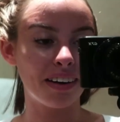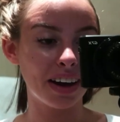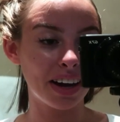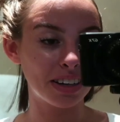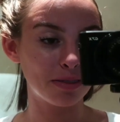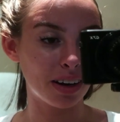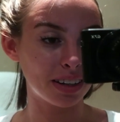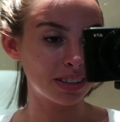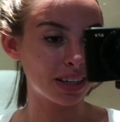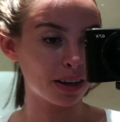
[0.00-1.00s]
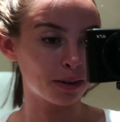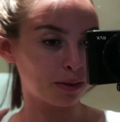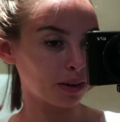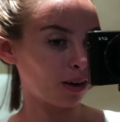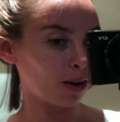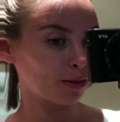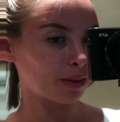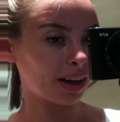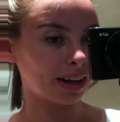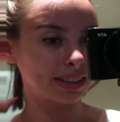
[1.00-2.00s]
now I can finally take everything off,
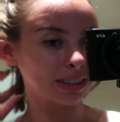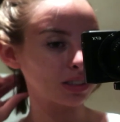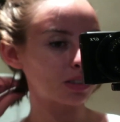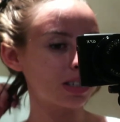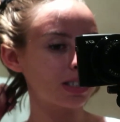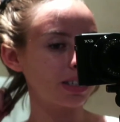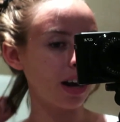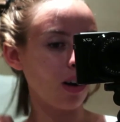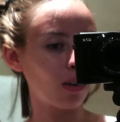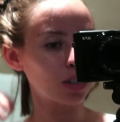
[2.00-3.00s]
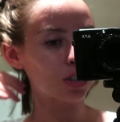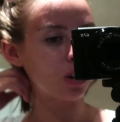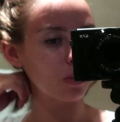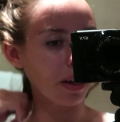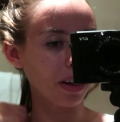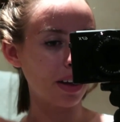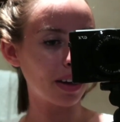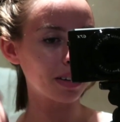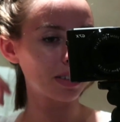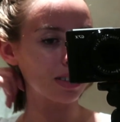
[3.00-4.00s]
and you can see how short my
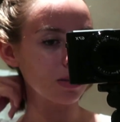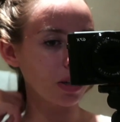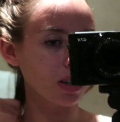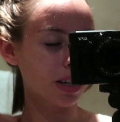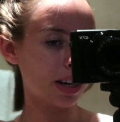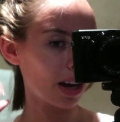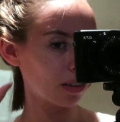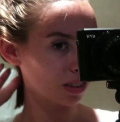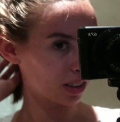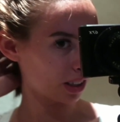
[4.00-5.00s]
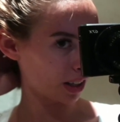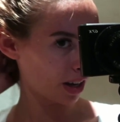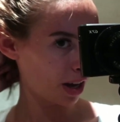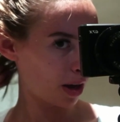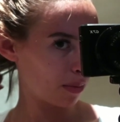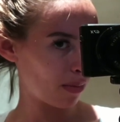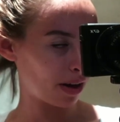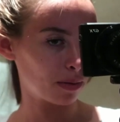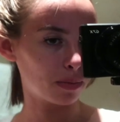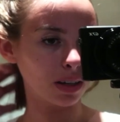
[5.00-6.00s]
hair is because I can't really
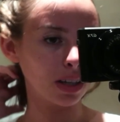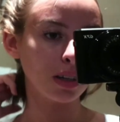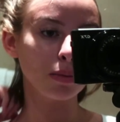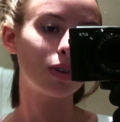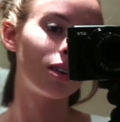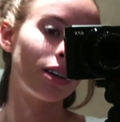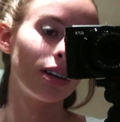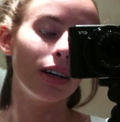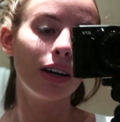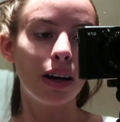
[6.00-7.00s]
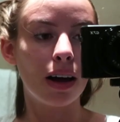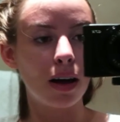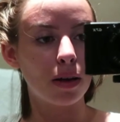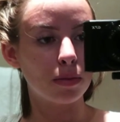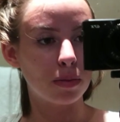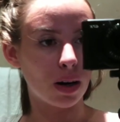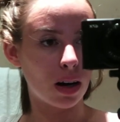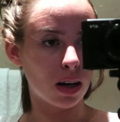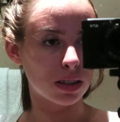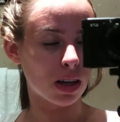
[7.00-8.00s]
make a bun anymore.
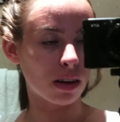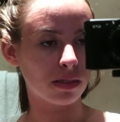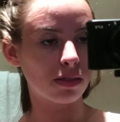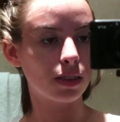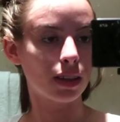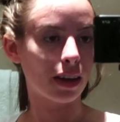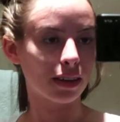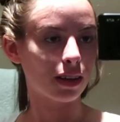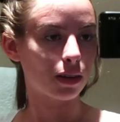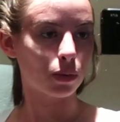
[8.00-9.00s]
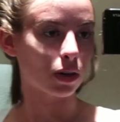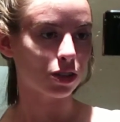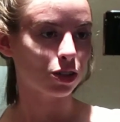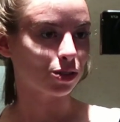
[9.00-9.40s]
But I feel like that works